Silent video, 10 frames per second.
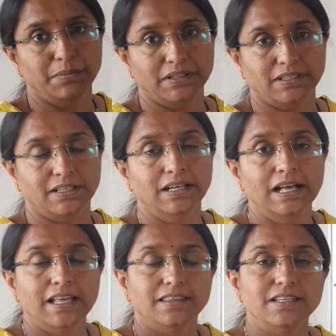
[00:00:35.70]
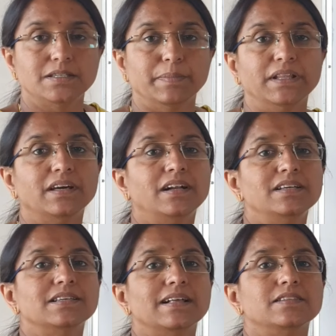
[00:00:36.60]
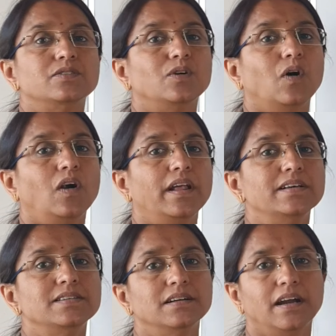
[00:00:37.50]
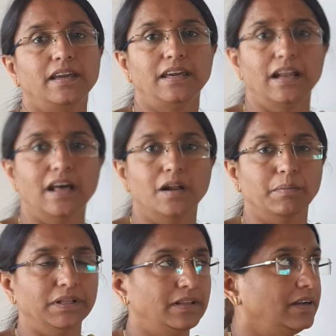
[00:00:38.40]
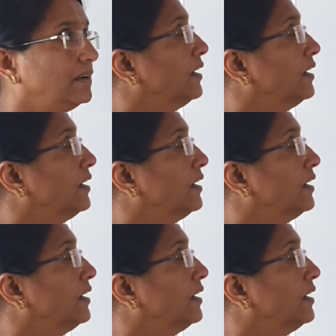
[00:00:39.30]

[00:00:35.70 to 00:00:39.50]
method. This method is also called as NR method.